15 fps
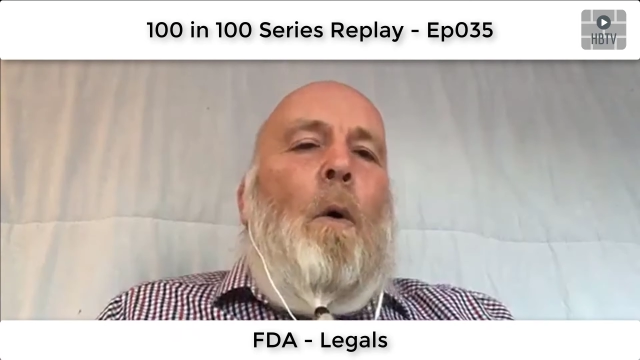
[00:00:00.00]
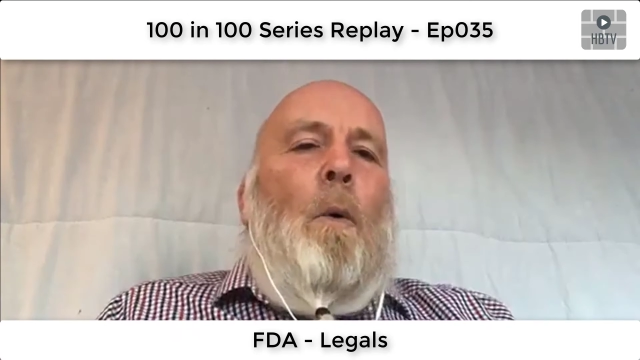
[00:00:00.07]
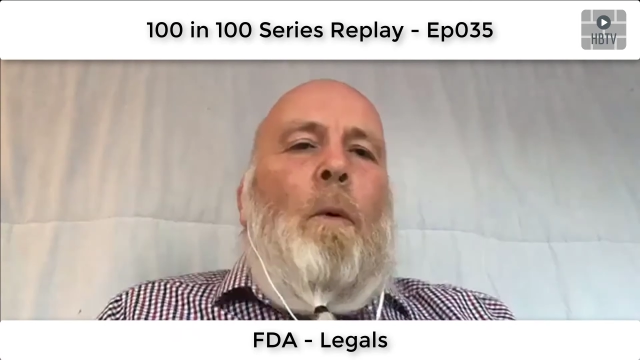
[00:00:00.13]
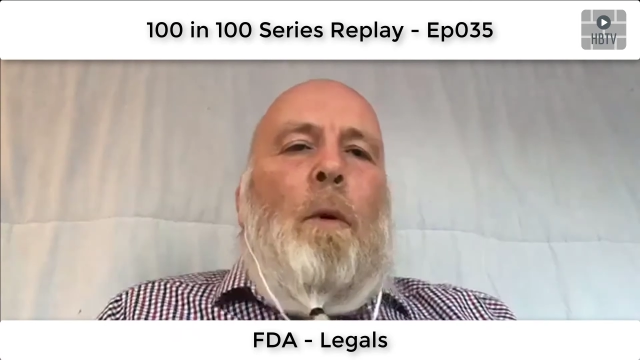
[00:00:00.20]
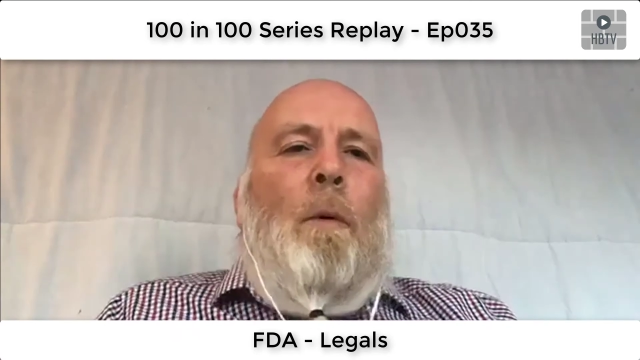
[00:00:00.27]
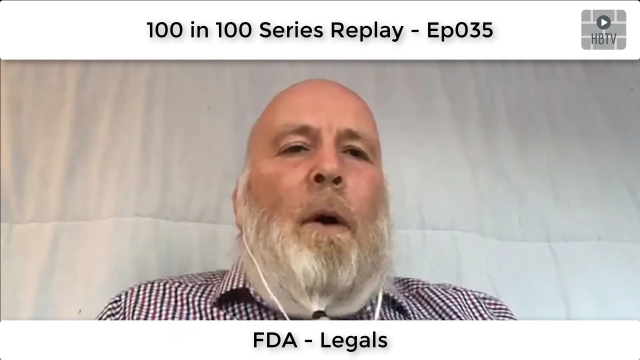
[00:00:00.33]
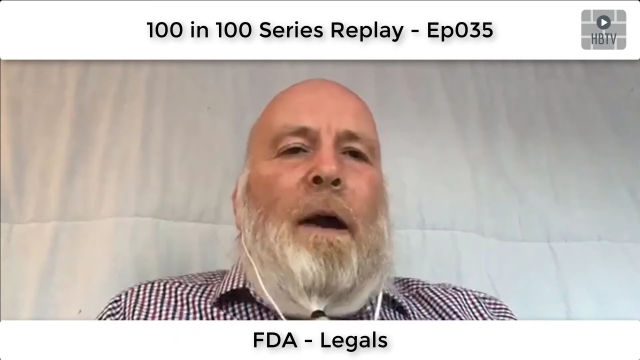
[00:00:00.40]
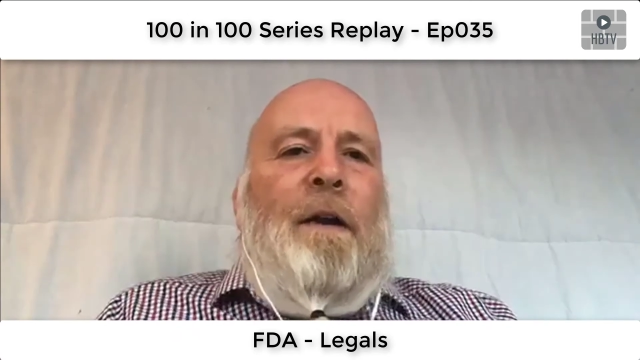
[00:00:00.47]
all
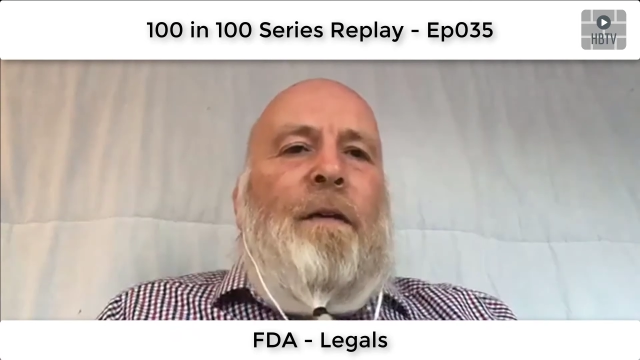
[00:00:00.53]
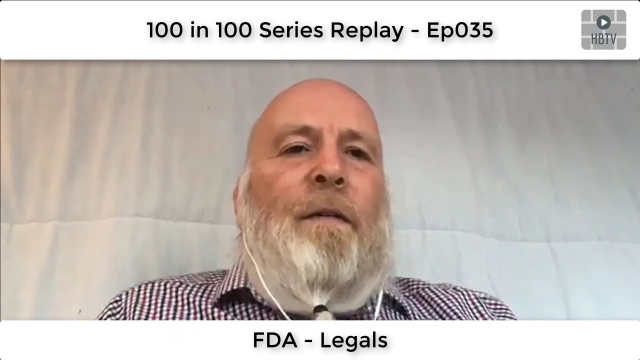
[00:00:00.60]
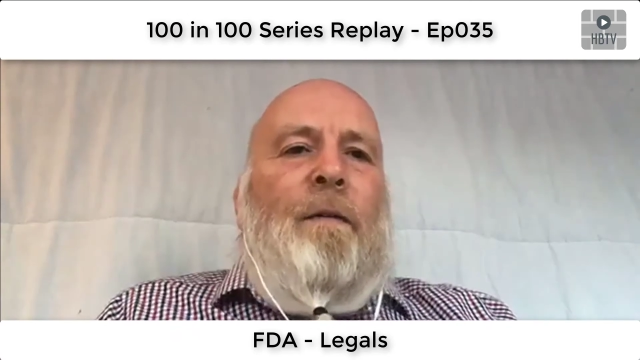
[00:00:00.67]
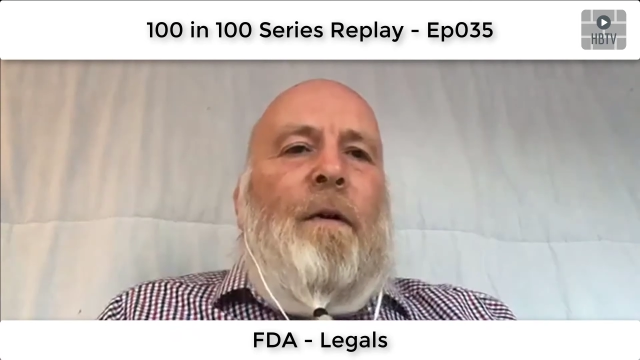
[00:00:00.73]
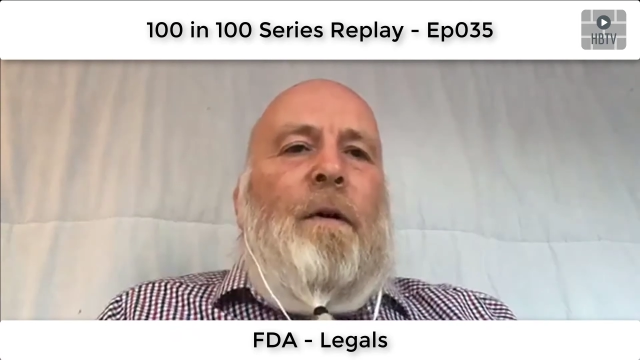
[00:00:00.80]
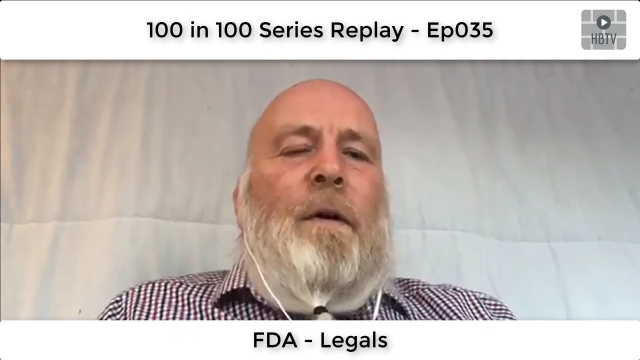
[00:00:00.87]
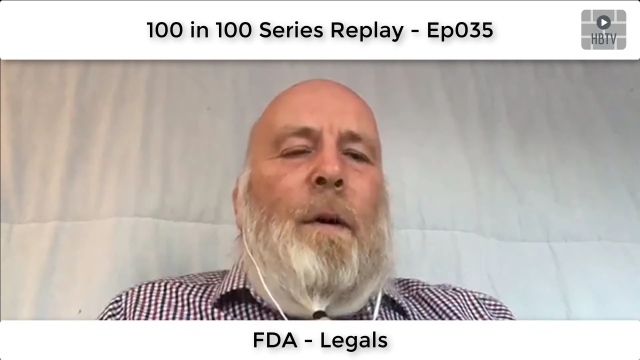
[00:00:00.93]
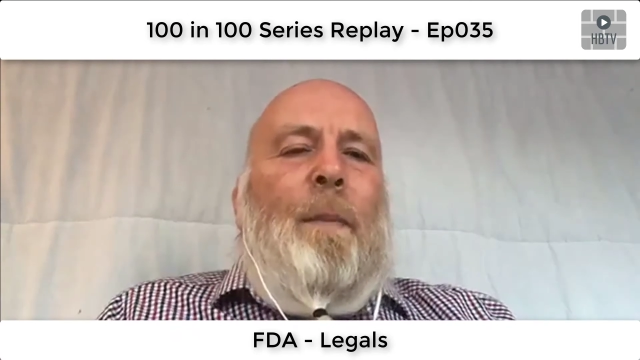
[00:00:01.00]
the way
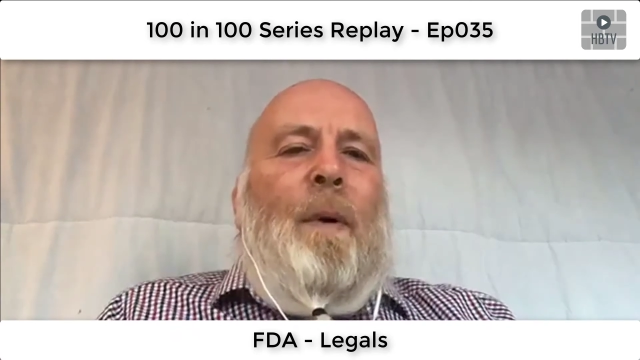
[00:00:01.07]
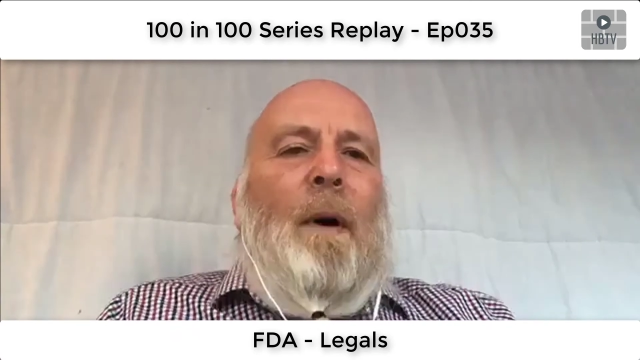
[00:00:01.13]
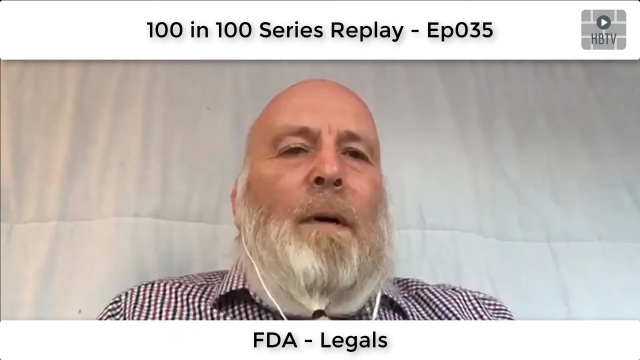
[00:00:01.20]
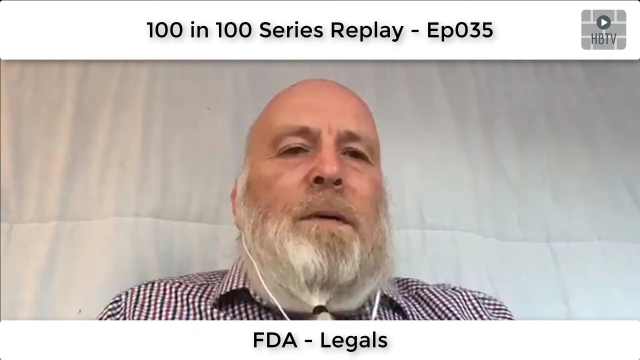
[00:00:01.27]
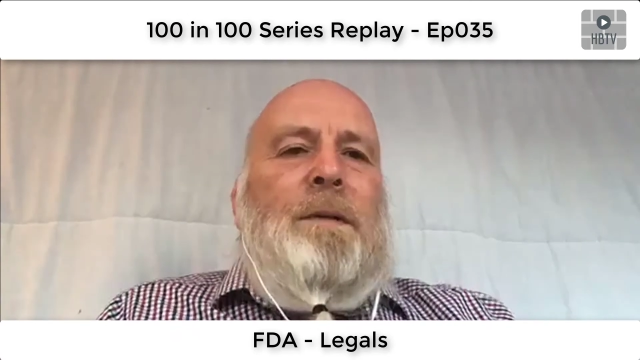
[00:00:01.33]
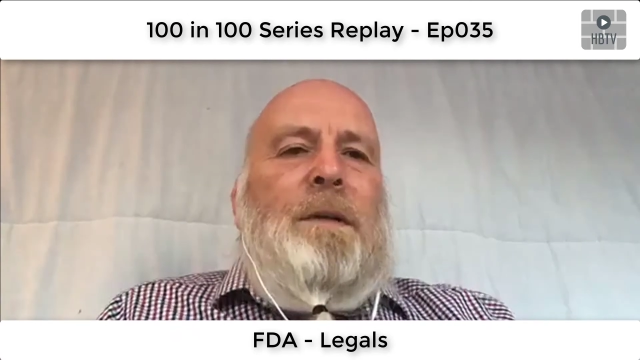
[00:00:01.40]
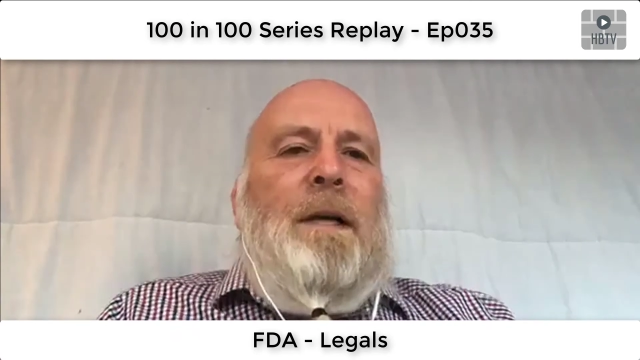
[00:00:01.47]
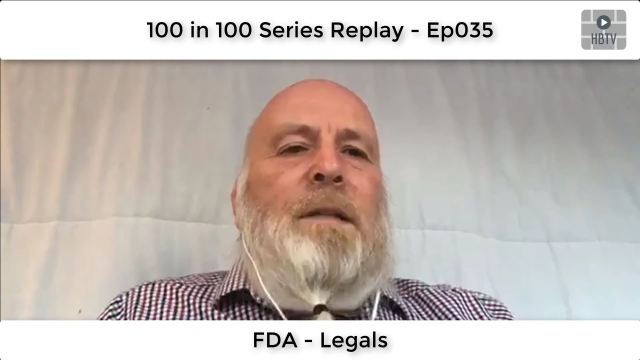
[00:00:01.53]
through the
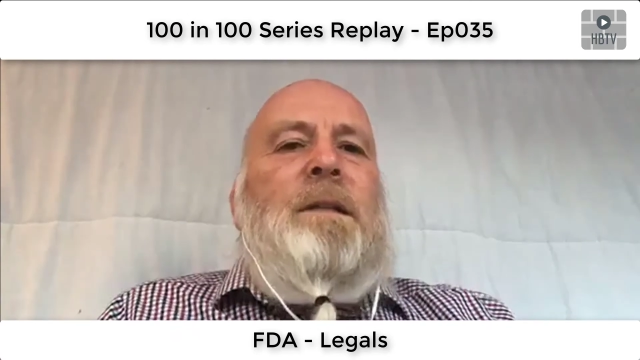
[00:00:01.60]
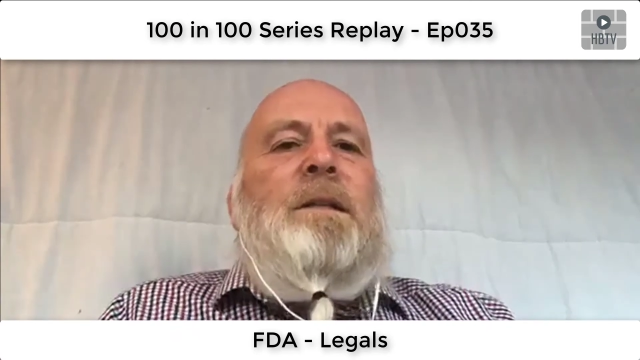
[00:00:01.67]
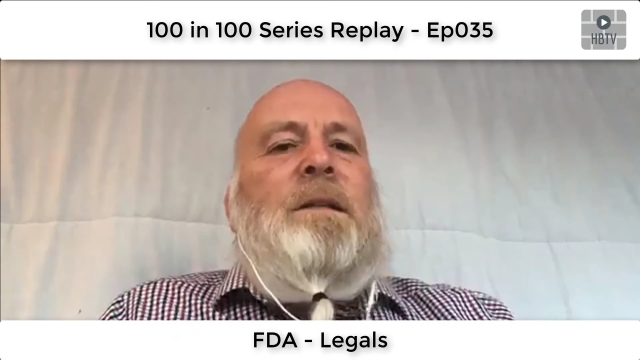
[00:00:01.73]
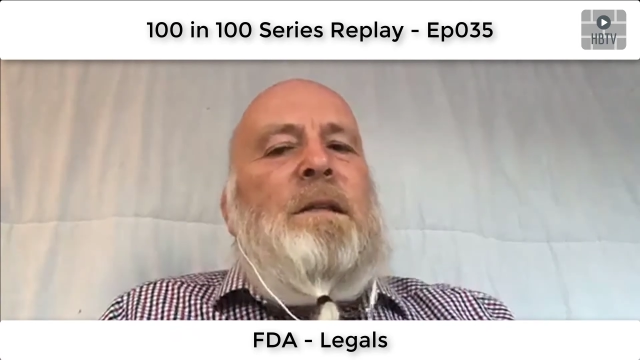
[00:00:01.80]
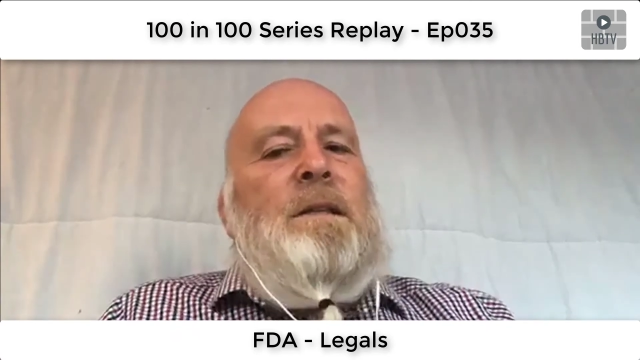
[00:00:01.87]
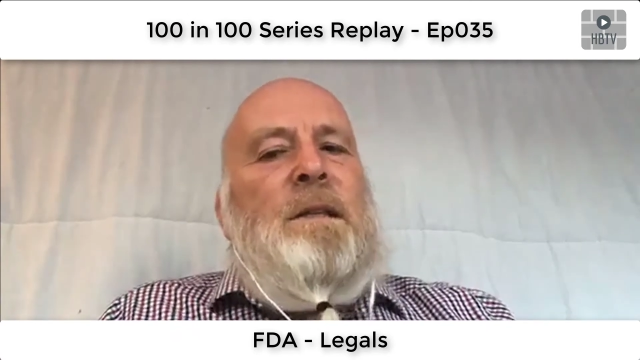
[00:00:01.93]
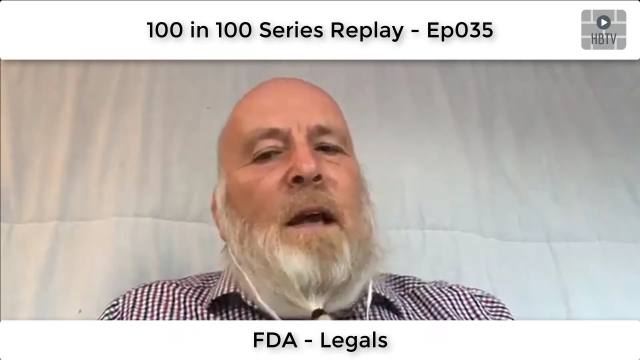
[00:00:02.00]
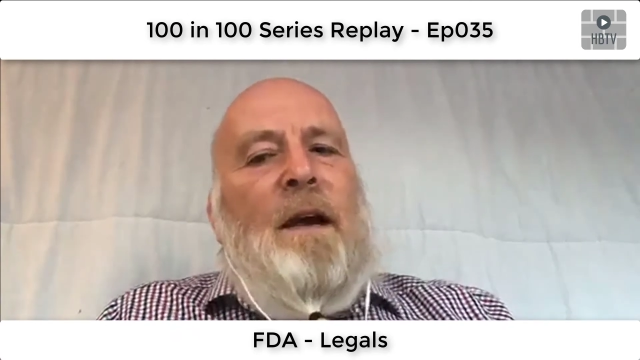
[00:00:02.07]
process,
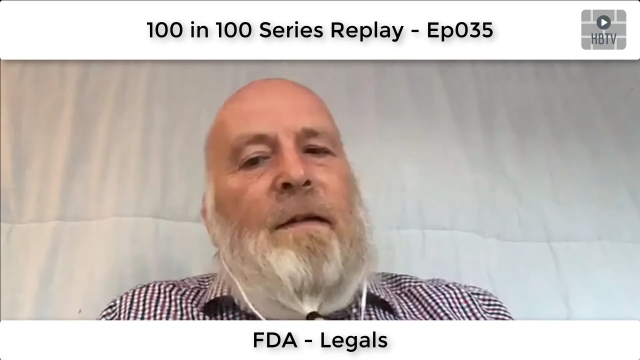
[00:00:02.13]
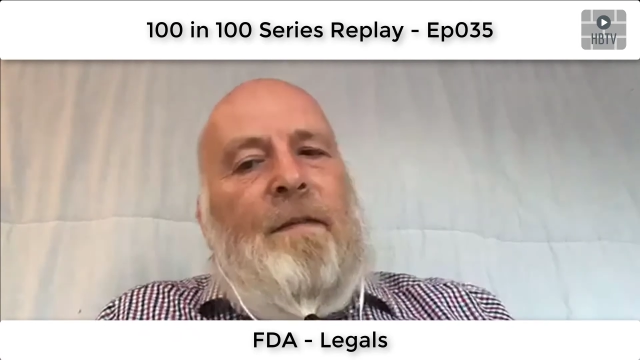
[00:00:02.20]
as I say,